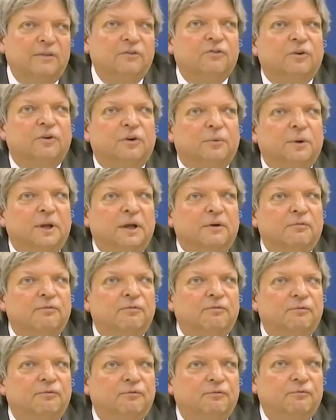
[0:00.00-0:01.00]
cancer, we have
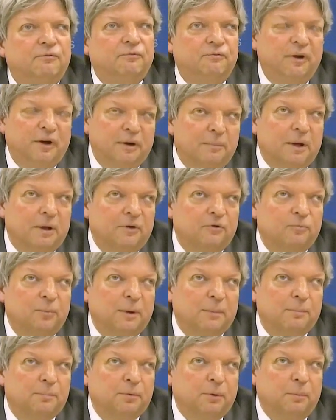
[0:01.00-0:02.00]
very
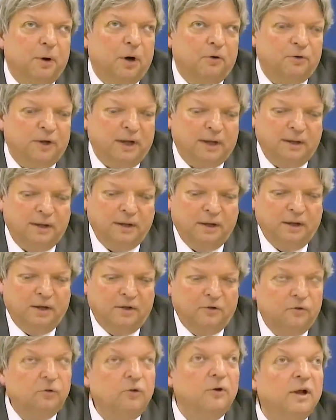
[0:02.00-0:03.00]
much been promoting
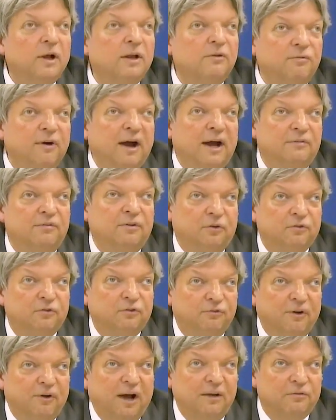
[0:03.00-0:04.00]
to look at 5-year
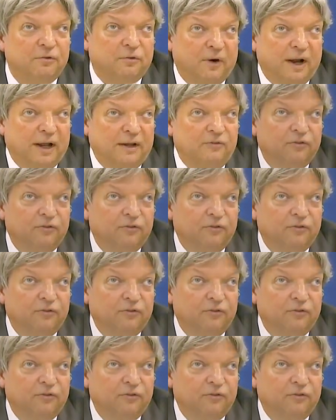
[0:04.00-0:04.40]
survival